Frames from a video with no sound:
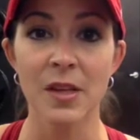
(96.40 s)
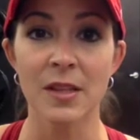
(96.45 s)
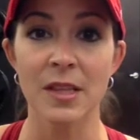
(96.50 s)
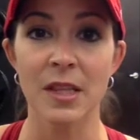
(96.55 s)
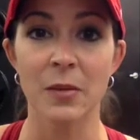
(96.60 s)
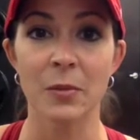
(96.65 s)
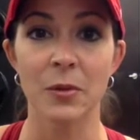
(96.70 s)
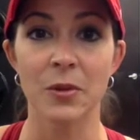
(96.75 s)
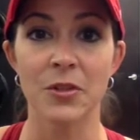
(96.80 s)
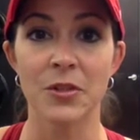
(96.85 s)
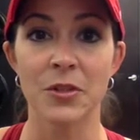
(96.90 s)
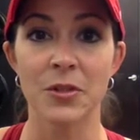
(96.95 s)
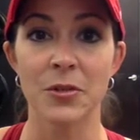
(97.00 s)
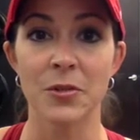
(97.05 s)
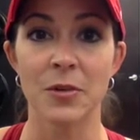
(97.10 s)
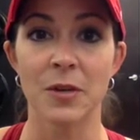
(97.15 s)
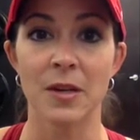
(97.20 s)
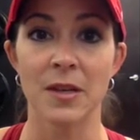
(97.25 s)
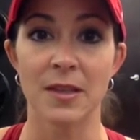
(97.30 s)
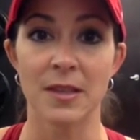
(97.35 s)
Then we'll
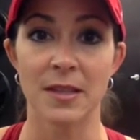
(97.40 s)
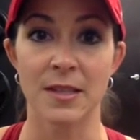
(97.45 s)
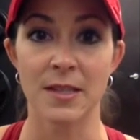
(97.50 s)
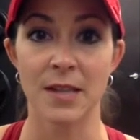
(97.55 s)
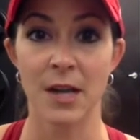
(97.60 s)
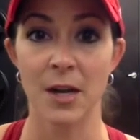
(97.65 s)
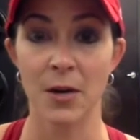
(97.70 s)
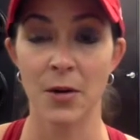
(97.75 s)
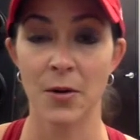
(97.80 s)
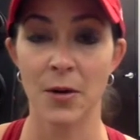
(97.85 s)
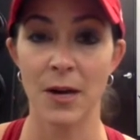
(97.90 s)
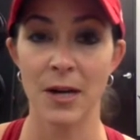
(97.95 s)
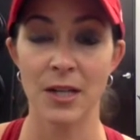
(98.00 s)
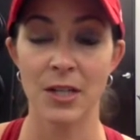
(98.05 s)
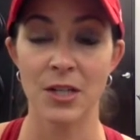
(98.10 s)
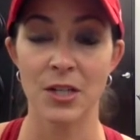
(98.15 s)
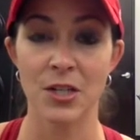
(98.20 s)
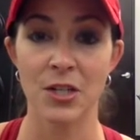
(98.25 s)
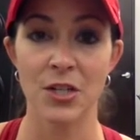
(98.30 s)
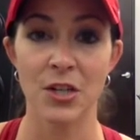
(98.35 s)
do the tuck
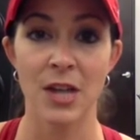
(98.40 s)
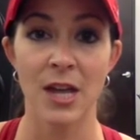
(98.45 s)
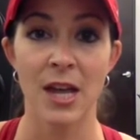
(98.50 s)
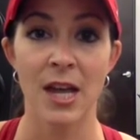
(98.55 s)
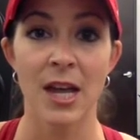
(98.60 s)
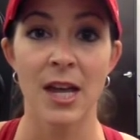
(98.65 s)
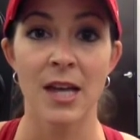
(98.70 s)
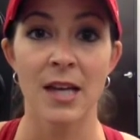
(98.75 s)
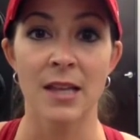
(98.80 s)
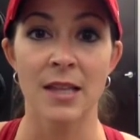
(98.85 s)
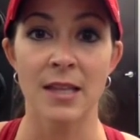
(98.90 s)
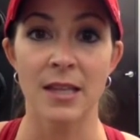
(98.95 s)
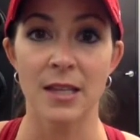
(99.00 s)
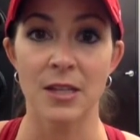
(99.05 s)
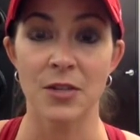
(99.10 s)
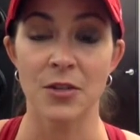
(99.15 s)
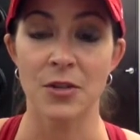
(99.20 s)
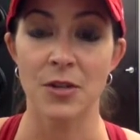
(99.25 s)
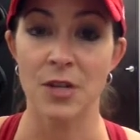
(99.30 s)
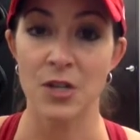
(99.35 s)
crunch, the
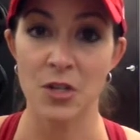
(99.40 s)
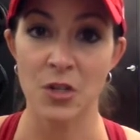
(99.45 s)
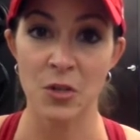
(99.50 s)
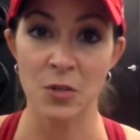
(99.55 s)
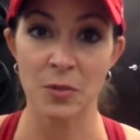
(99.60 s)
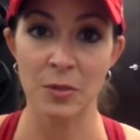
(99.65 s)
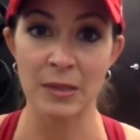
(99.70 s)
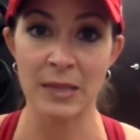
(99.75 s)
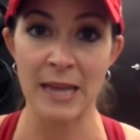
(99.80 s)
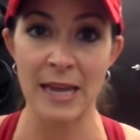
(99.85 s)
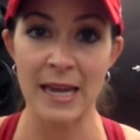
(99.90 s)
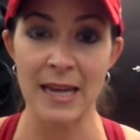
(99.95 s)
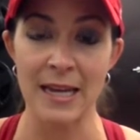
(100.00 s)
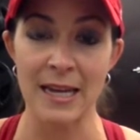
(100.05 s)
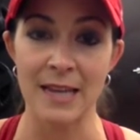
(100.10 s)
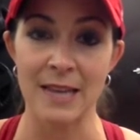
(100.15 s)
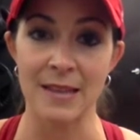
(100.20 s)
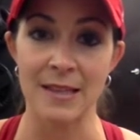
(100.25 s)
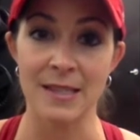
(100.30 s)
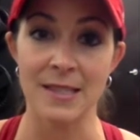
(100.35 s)
traditional plank,
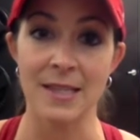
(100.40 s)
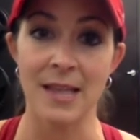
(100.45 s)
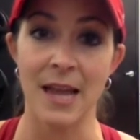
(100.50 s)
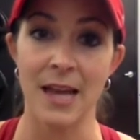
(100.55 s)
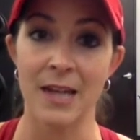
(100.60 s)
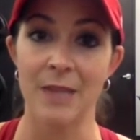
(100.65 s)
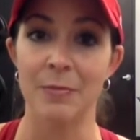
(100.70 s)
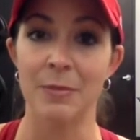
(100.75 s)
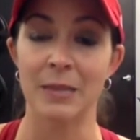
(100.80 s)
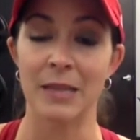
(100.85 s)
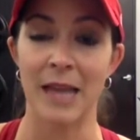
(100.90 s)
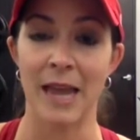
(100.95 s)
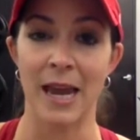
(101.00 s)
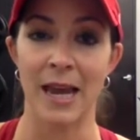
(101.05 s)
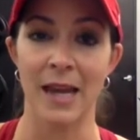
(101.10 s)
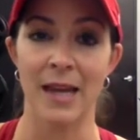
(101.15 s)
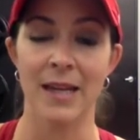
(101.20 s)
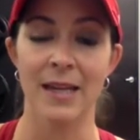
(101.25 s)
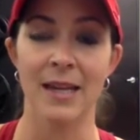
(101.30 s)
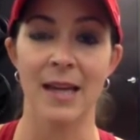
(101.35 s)
and the side plank.
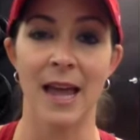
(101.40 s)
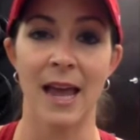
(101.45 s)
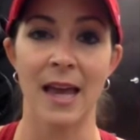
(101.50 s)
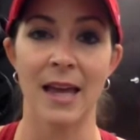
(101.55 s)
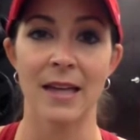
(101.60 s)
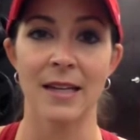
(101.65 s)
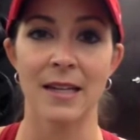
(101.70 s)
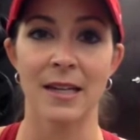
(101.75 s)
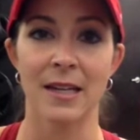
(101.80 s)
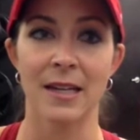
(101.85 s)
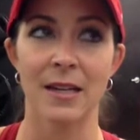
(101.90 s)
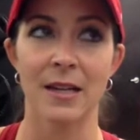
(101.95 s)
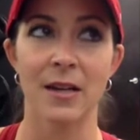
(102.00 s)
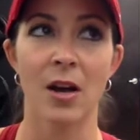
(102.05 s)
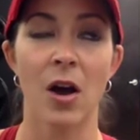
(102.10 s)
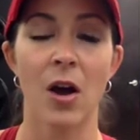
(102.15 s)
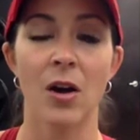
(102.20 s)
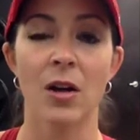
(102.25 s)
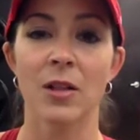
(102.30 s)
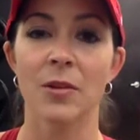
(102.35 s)
And
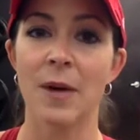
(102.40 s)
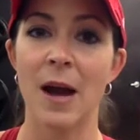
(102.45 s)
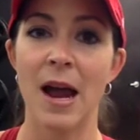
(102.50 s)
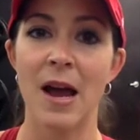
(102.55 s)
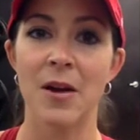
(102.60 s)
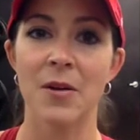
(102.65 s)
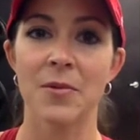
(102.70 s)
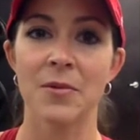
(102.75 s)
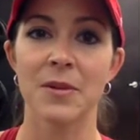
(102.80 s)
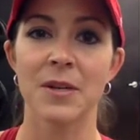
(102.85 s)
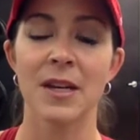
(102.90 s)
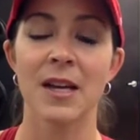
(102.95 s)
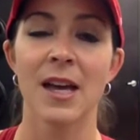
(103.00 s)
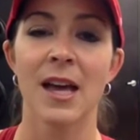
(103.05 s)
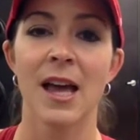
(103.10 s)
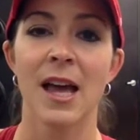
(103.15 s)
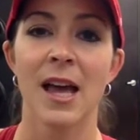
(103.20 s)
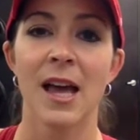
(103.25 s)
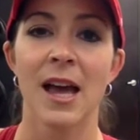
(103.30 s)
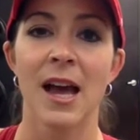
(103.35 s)
all around,
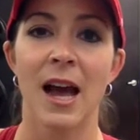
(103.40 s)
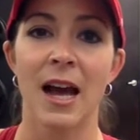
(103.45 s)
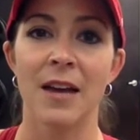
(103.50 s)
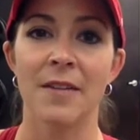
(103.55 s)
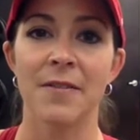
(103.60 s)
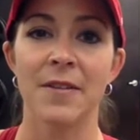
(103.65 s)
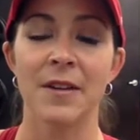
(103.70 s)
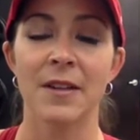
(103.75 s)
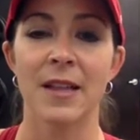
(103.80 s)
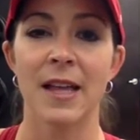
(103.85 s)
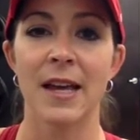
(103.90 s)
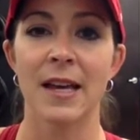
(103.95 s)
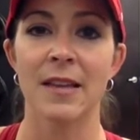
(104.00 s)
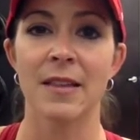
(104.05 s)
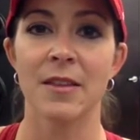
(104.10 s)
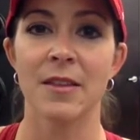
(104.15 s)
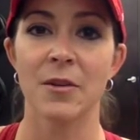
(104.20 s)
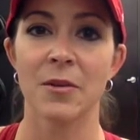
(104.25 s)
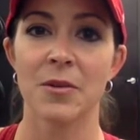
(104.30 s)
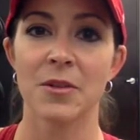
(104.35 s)
I feel
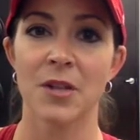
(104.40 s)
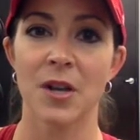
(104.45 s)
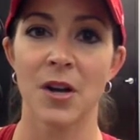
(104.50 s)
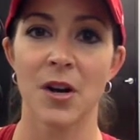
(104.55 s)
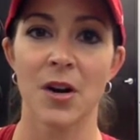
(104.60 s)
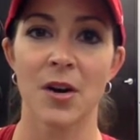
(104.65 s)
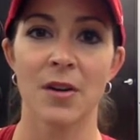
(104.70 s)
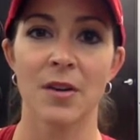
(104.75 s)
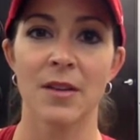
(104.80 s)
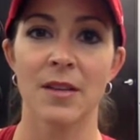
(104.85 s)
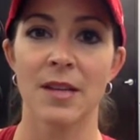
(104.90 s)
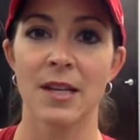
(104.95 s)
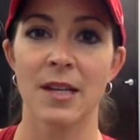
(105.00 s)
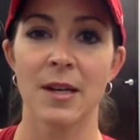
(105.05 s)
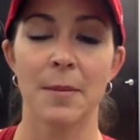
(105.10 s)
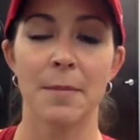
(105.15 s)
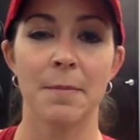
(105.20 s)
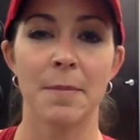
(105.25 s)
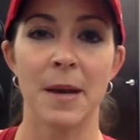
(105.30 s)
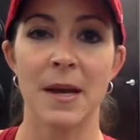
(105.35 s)
like those are
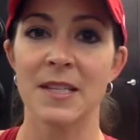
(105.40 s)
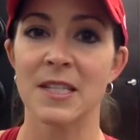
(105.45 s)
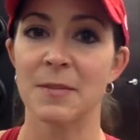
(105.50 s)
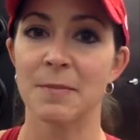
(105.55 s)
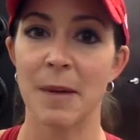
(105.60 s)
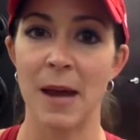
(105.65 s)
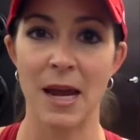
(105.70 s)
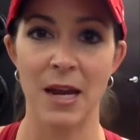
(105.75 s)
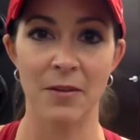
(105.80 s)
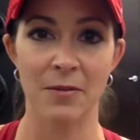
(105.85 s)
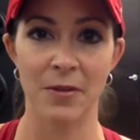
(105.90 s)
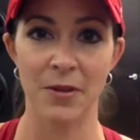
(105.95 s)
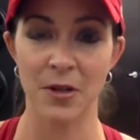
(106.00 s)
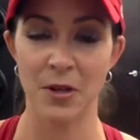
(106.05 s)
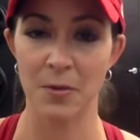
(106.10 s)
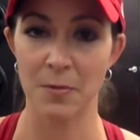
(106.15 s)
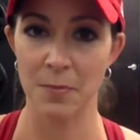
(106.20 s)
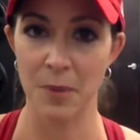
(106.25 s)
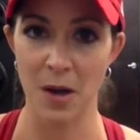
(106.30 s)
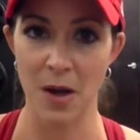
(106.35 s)
the best bang for
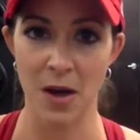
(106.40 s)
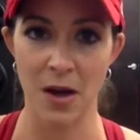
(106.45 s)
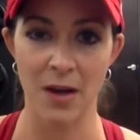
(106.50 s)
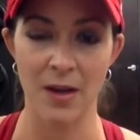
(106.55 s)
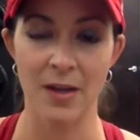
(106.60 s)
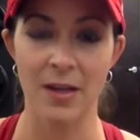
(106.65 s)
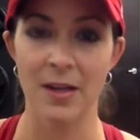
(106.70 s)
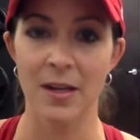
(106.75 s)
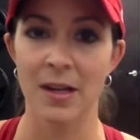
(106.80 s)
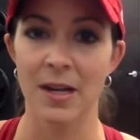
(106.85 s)
your buck,